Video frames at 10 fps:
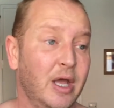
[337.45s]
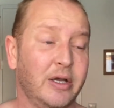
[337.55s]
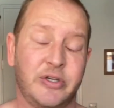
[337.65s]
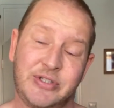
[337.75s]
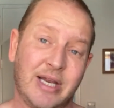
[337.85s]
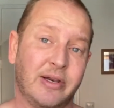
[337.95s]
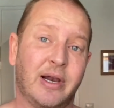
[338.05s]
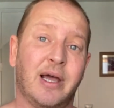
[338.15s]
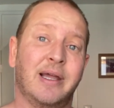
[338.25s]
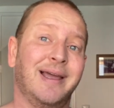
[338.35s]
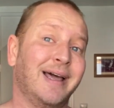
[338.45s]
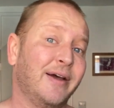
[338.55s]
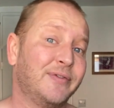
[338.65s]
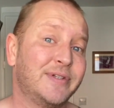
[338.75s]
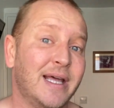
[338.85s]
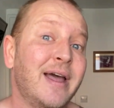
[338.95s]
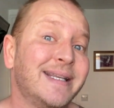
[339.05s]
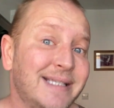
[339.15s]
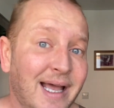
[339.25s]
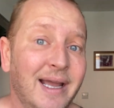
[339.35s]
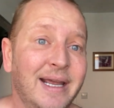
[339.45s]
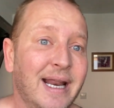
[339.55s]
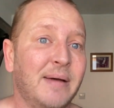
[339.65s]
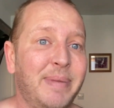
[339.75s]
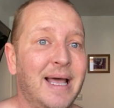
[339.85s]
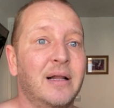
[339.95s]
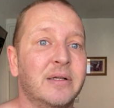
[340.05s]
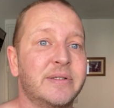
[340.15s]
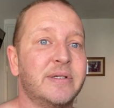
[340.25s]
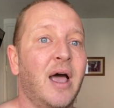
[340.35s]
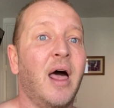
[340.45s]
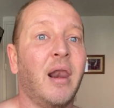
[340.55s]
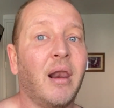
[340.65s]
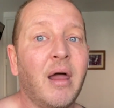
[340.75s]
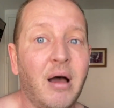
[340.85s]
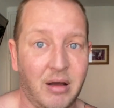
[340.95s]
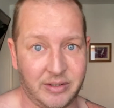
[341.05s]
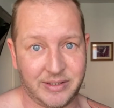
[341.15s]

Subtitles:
because Daniel and I have to tighten our belts a lot.